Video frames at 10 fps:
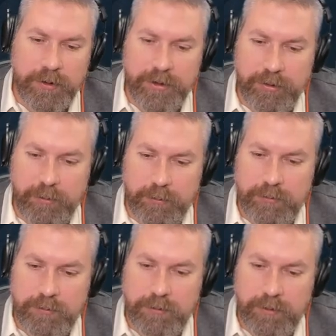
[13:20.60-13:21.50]
you,
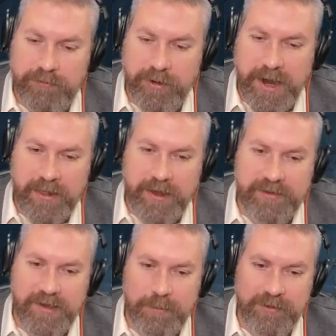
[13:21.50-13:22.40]
of your
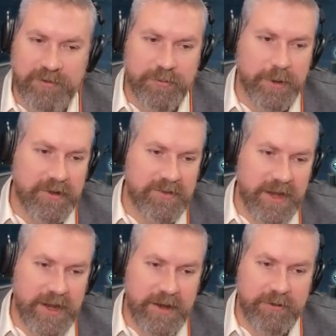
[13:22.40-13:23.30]
allies, how much experience they
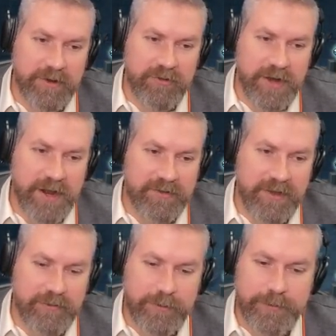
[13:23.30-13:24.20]
need to reach the next
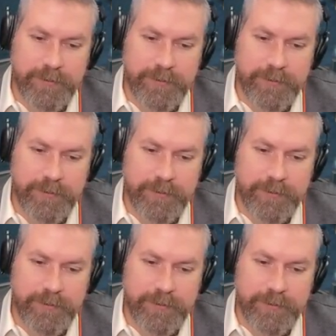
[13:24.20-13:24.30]
level.